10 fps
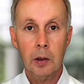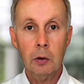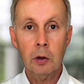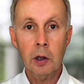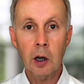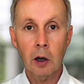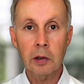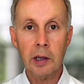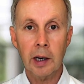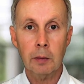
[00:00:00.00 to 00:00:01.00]
you can
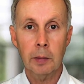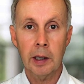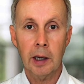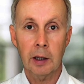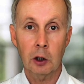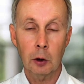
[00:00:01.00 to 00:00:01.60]
contact me at